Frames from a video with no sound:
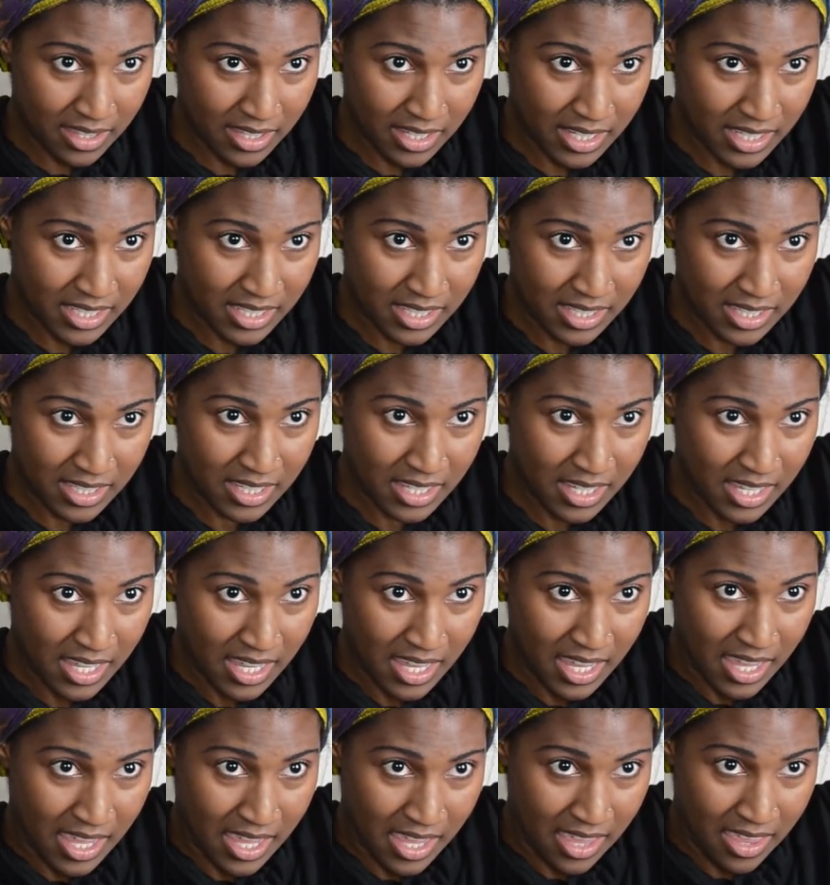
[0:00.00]
this,
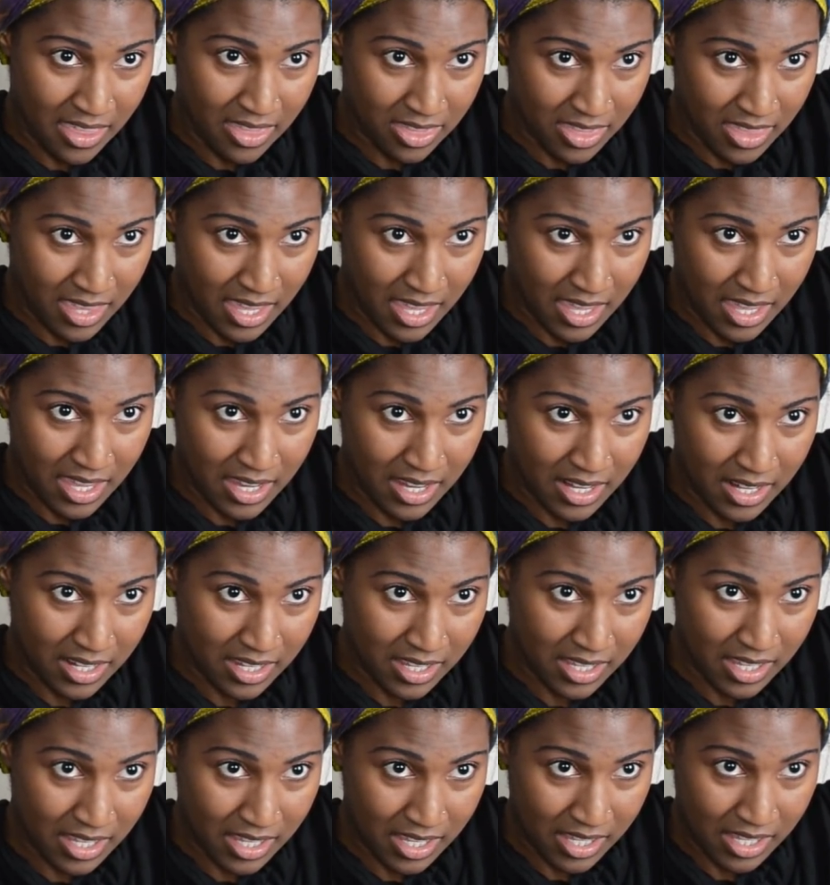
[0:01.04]
and then
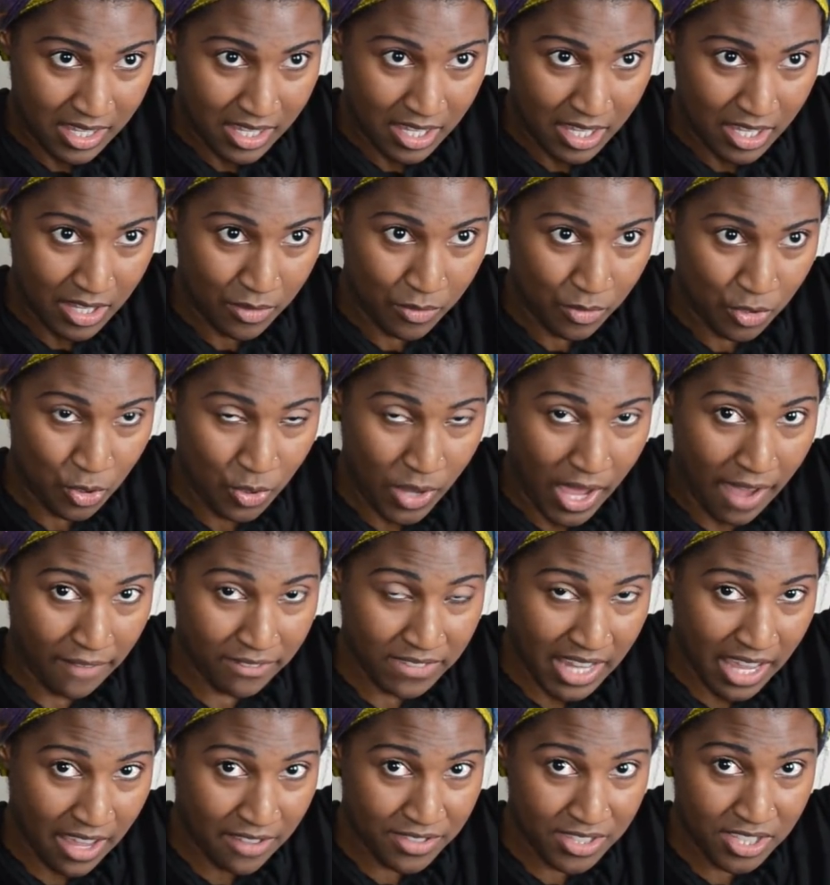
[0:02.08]
you have
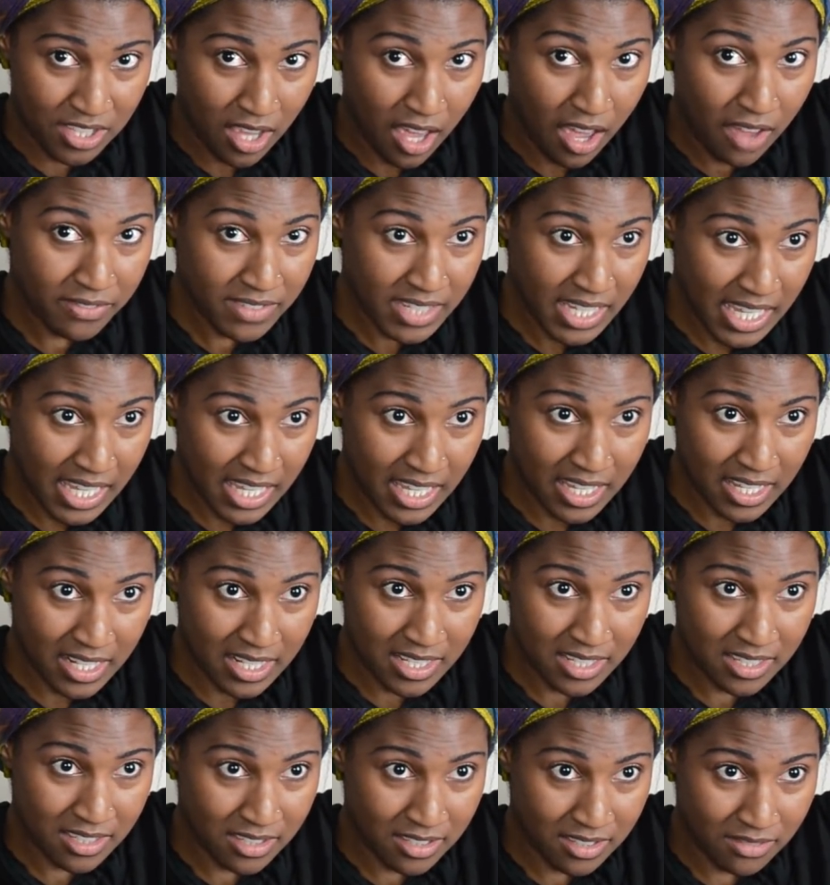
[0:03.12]
to have soft
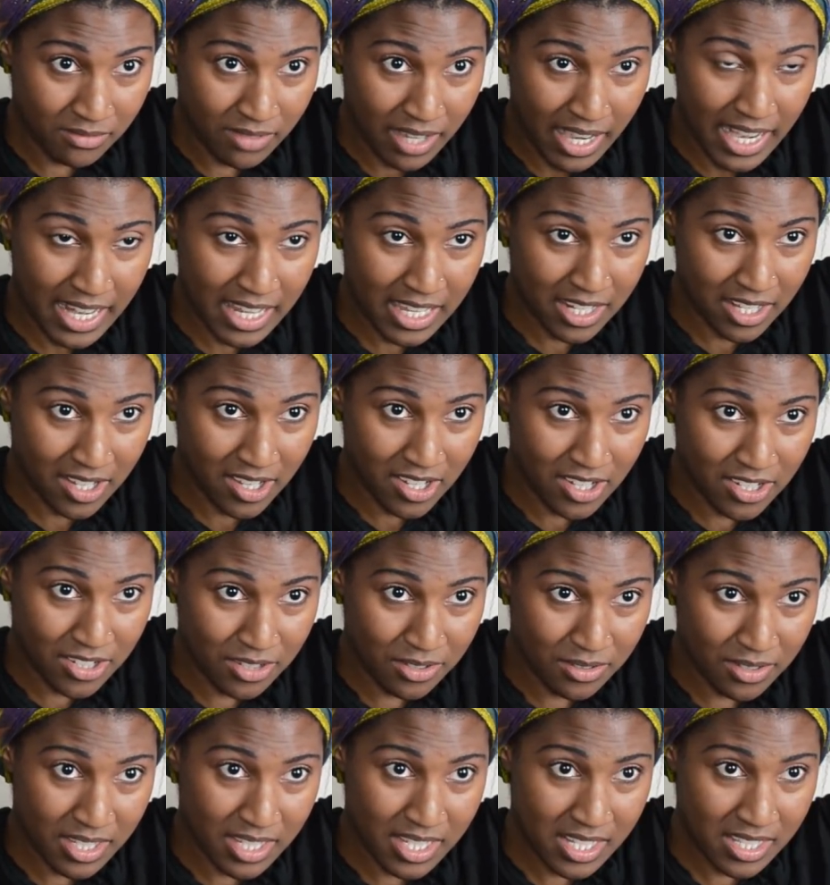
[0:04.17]
hands right here to
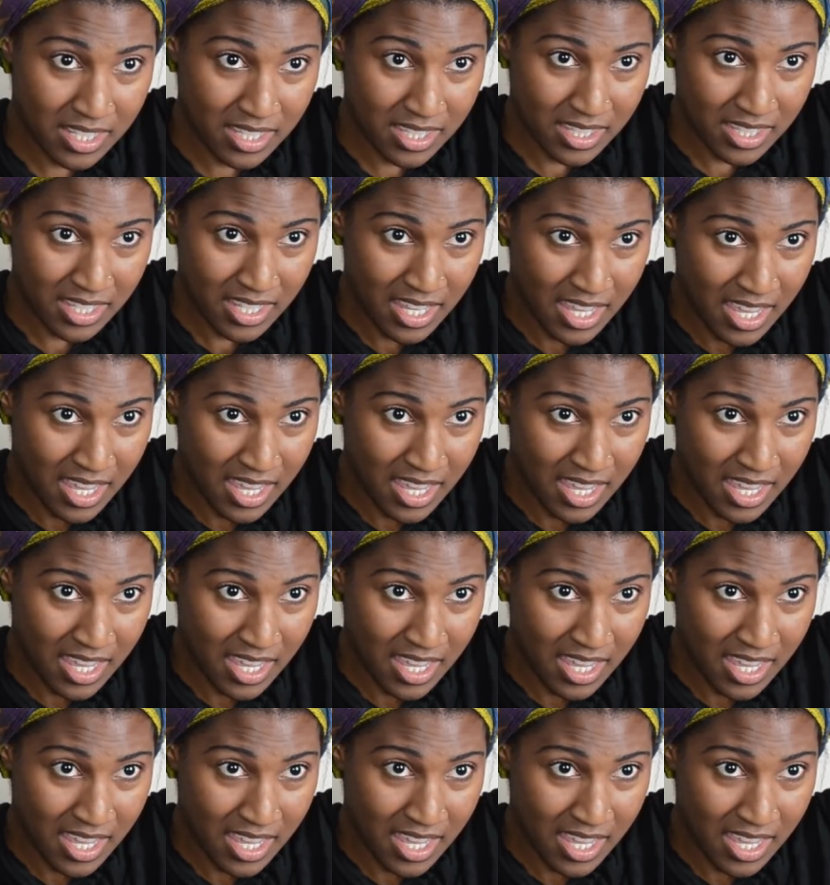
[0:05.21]
do this.